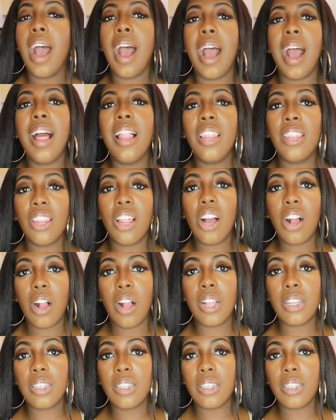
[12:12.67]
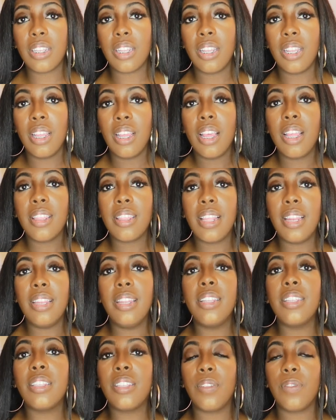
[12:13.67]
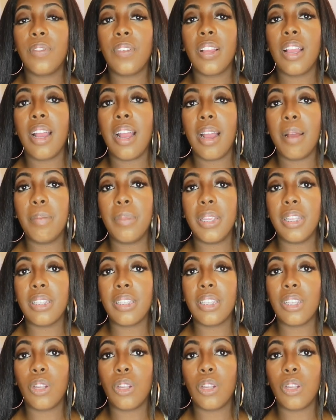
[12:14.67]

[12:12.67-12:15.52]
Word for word: I lost the list of comments